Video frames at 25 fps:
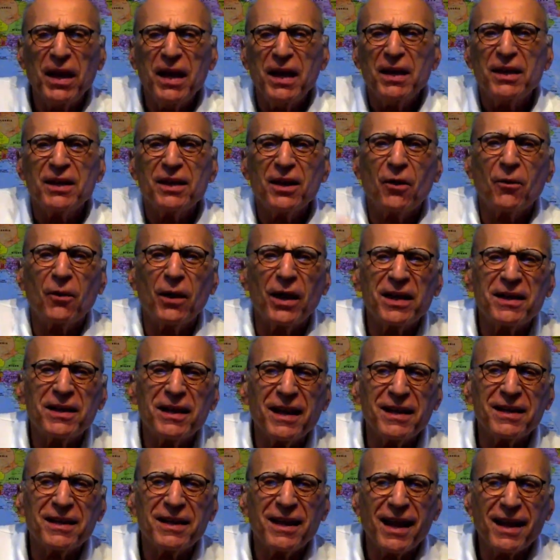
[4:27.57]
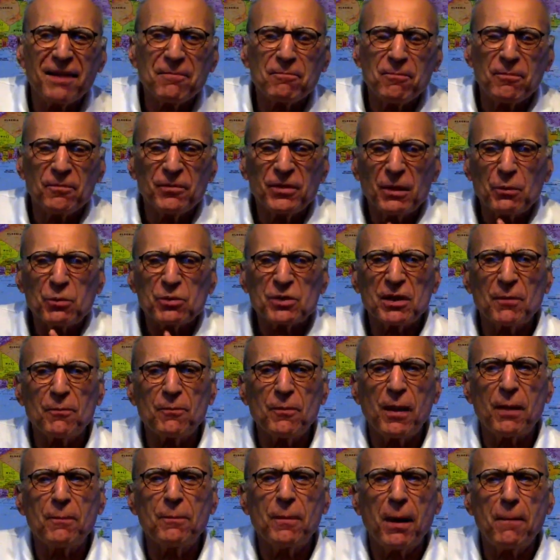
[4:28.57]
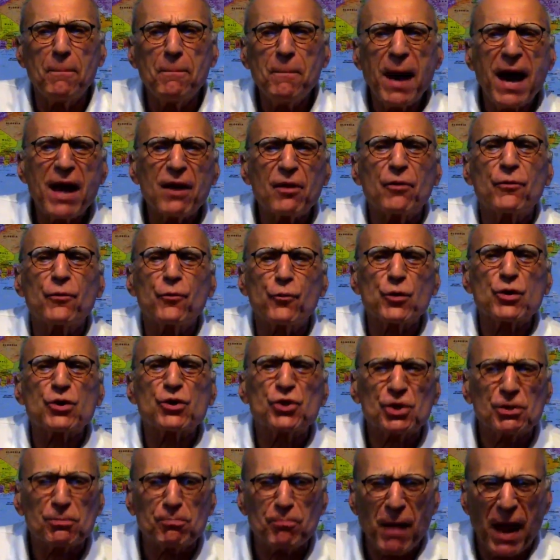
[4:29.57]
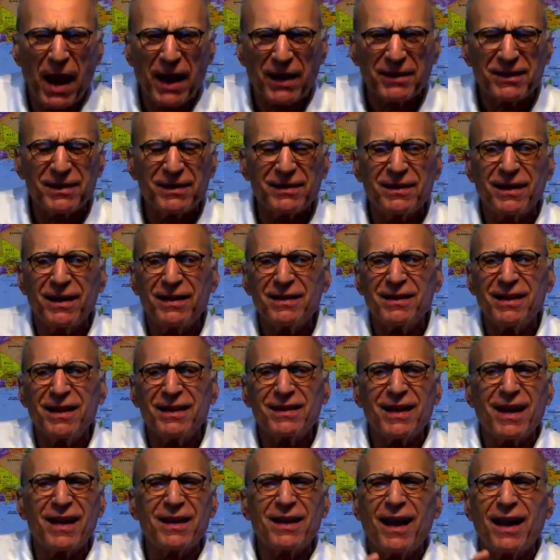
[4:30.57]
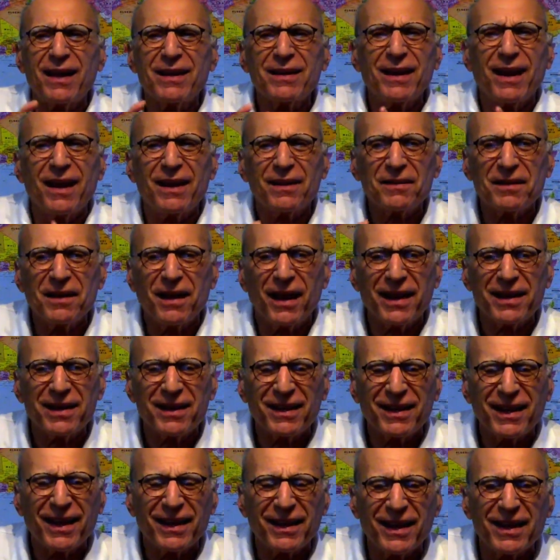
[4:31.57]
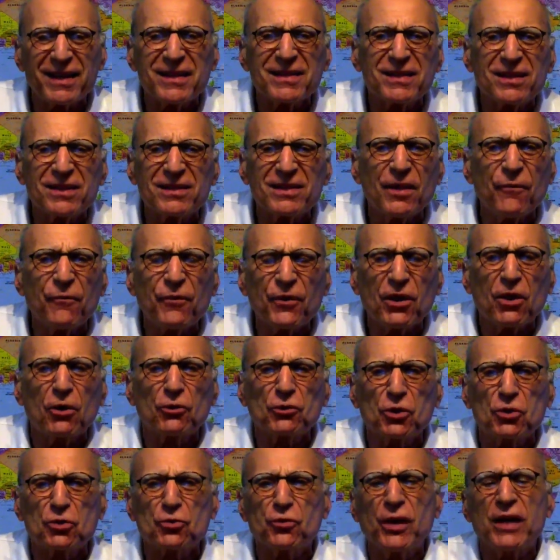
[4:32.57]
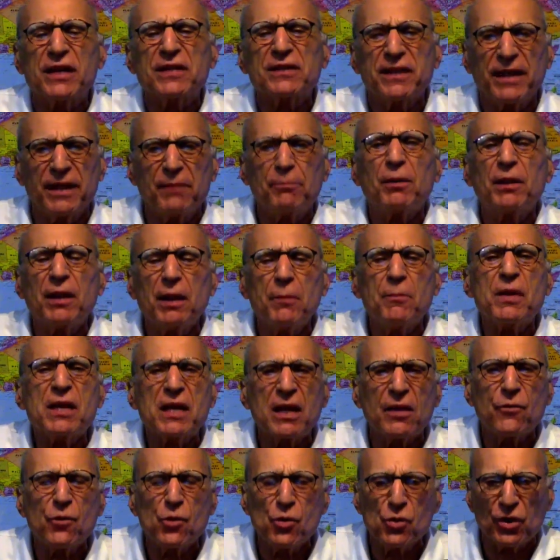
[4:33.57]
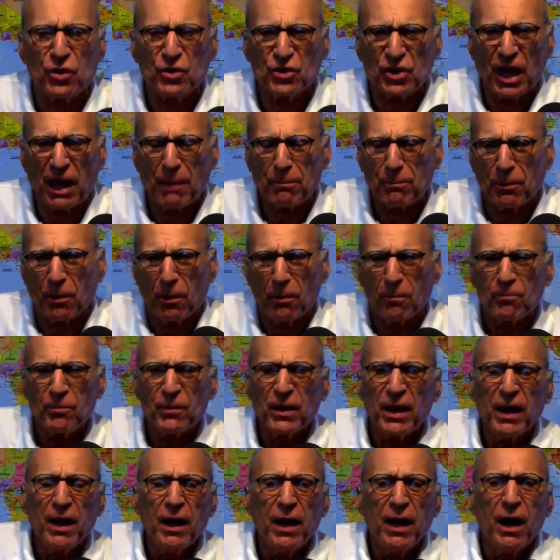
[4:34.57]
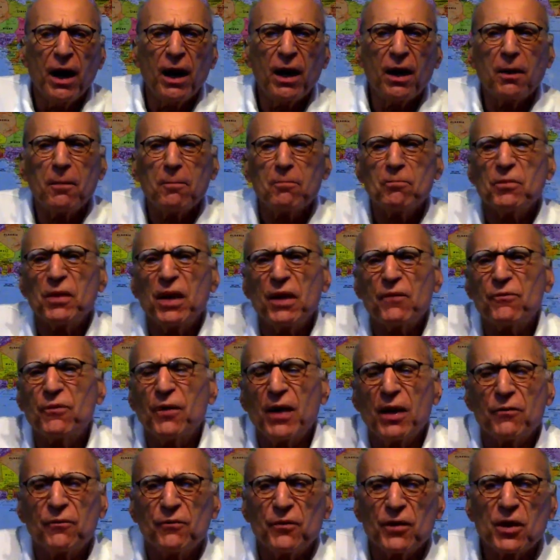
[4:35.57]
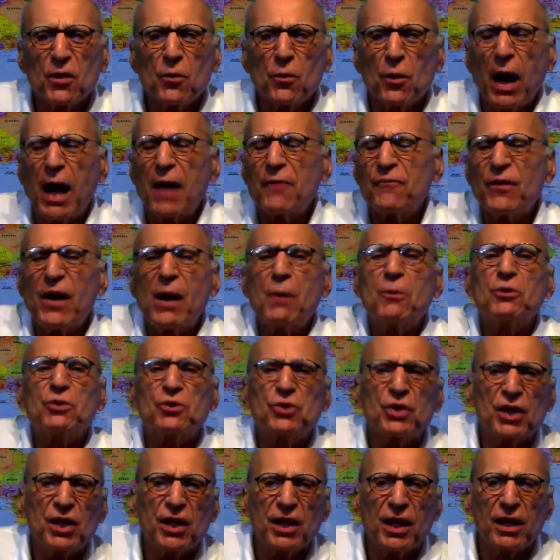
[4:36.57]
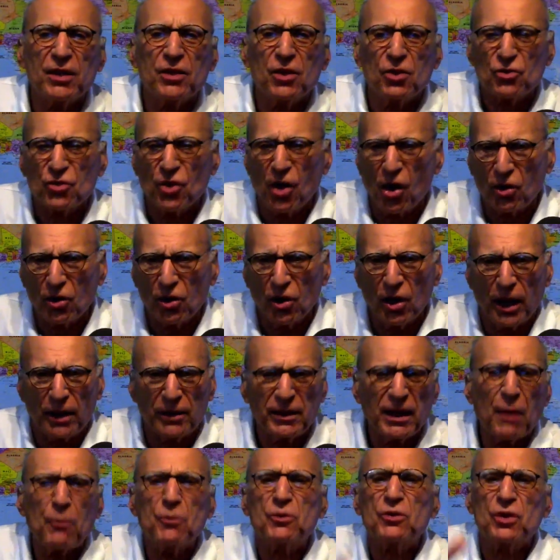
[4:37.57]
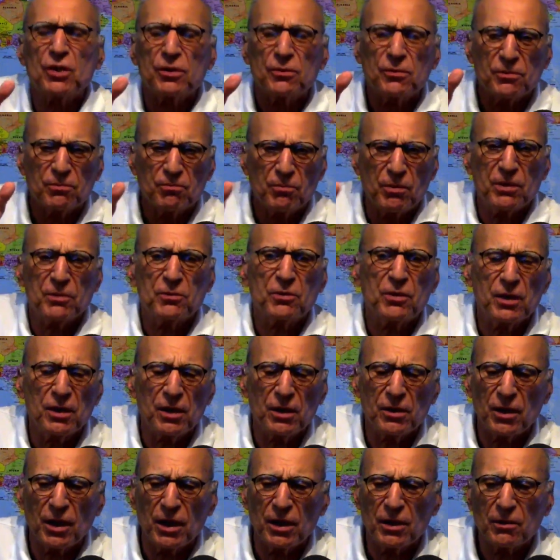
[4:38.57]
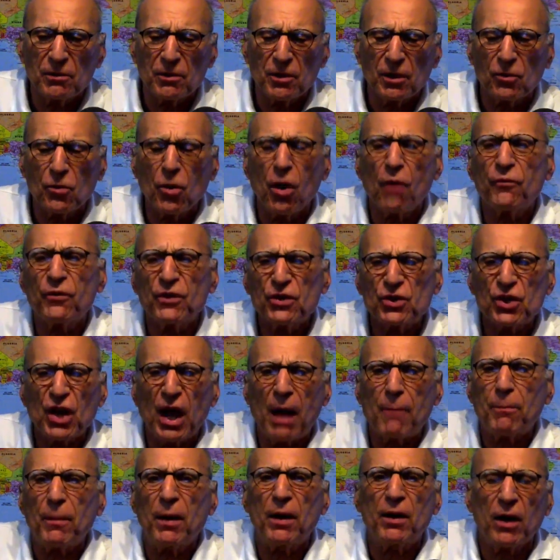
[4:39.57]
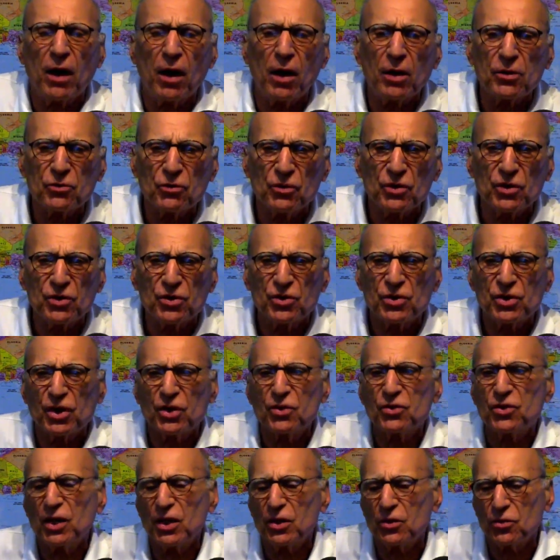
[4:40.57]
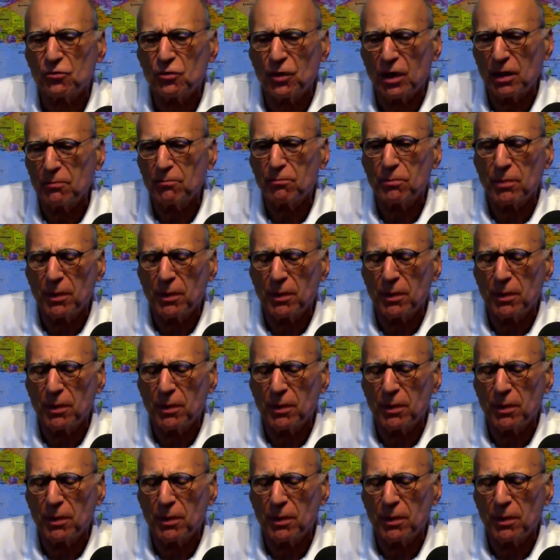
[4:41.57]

you know, and there was a matter of respect, and that it's difficult to translate. But let me give you an example. If I was sitting in the Chocolate, that was the coffee shop on 116th Street